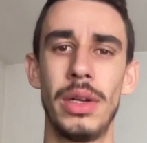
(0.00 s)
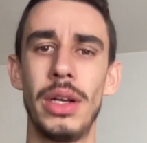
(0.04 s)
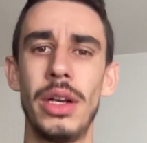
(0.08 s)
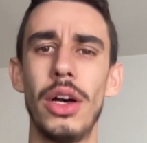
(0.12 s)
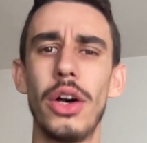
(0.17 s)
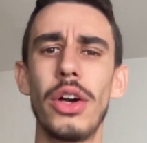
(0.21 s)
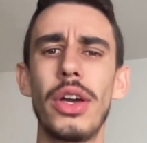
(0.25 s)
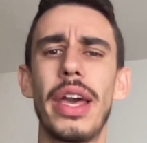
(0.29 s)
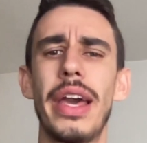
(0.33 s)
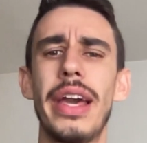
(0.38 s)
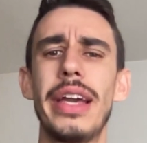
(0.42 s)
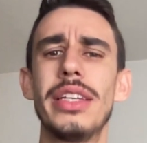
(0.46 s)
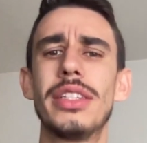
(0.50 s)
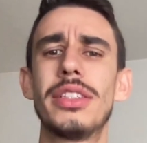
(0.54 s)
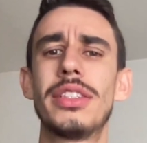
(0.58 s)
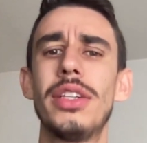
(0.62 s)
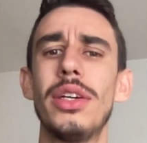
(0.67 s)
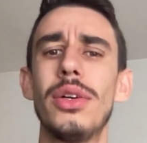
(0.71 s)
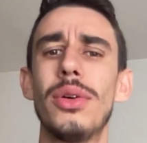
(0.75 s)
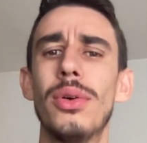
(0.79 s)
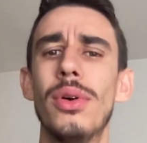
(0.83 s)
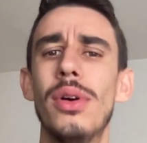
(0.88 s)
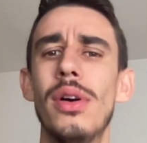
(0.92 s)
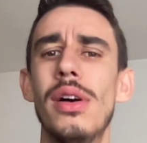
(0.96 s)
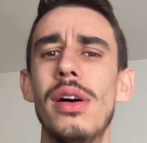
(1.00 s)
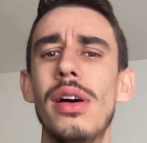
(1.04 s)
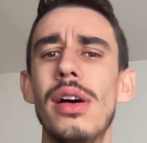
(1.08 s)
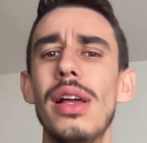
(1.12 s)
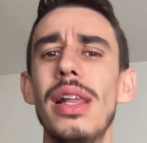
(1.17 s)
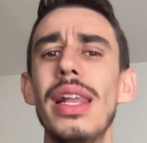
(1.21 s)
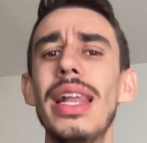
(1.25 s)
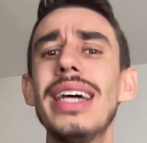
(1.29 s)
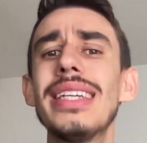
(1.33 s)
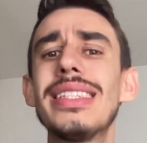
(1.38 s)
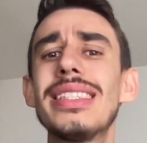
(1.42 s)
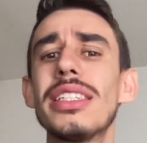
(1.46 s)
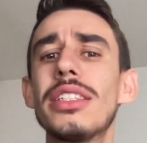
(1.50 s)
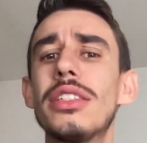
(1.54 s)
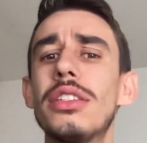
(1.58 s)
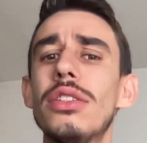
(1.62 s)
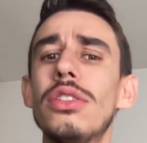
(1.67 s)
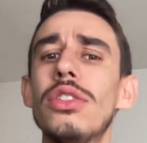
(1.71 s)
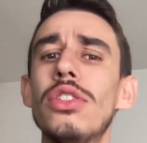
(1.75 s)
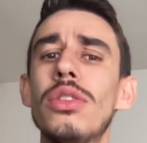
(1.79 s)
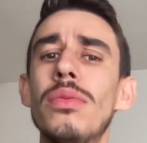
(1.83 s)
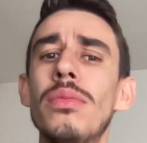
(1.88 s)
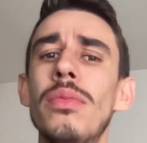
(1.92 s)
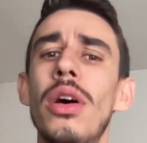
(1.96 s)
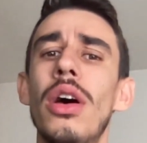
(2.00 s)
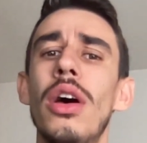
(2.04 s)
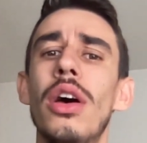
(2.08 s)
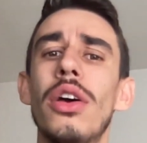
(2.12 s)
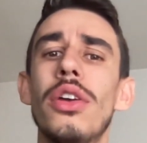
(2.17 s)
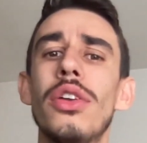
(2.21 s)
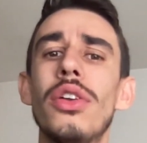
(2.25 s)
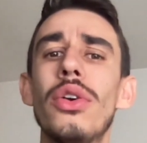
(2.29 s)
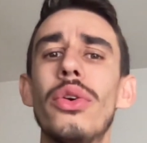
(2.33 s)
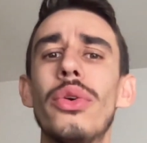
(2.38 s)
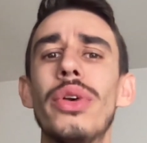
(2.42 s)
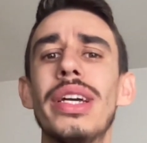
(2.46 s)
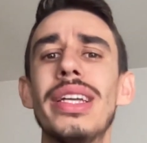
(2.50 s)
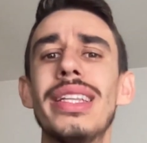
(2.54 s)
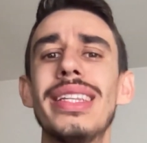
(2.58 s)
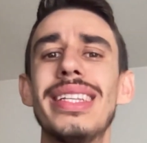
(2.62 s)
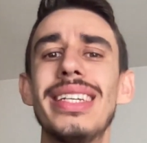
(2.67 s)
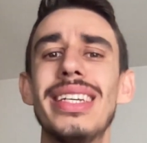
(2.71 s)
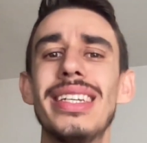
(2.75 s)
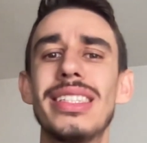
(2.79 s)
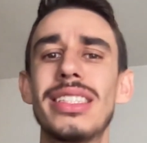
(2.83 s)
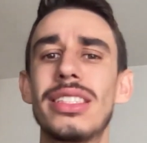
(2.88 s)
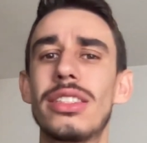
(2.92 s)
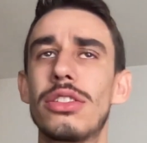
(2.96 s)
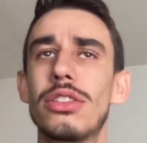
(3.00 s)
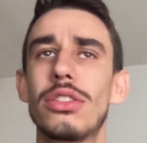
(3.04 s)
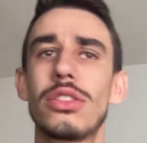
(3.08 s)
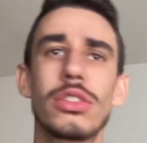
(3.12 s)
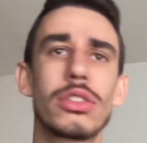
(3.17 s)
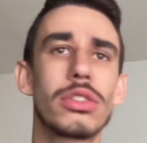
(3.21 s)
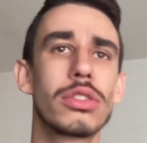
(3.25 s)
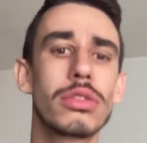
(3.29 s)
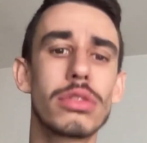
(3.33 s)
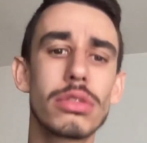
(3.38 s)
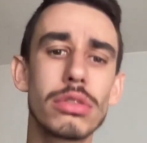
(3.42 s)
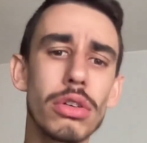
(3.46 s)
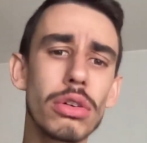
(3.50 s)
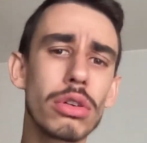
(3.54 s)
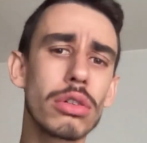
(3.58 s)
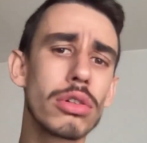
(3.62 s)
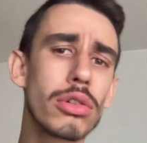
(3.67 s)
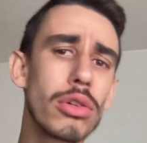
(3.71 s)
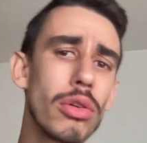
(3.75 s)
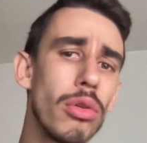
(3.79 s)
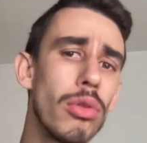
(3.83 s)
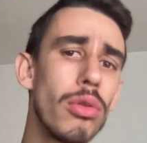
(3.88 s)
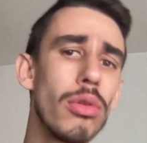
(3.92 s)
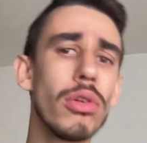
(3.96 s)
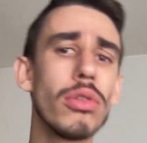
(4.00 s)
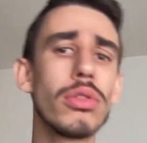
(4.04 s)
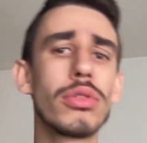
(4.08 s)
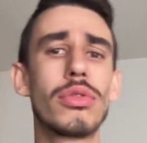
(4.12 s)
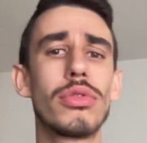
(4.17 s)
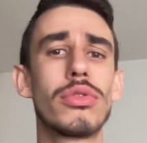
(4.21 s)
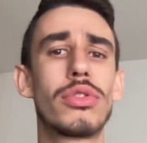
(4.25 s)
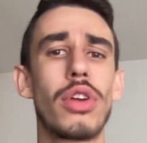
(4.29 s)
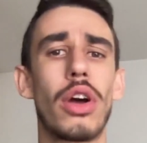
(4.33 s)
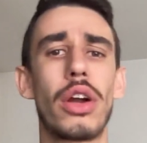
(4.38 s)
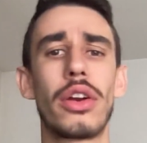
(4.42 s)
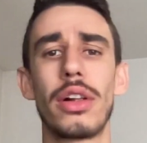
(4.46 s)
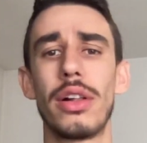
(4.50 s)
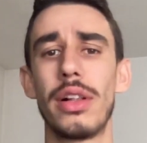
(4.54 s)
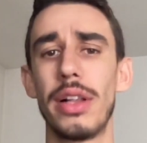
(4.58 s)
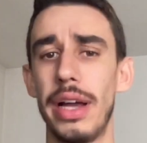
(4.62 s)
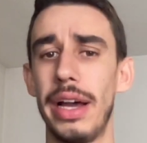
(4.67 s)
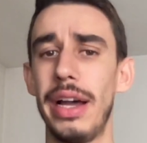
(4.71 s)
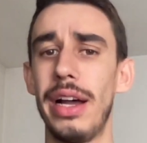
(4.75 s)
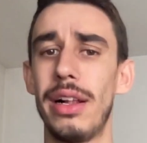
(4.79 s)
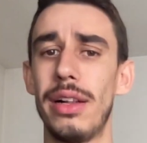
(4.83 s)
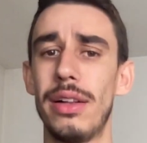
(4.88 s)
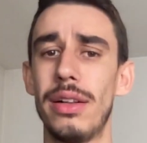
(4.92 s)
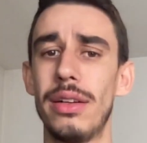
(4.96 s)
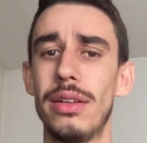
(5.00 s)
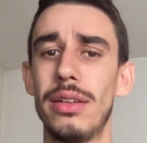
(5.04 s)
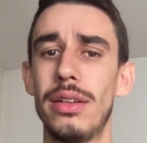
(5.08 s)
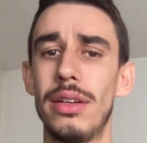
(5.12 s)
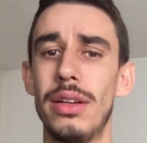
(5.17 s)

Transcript: Okay, so let's assume you're in this so-called tutorial hell.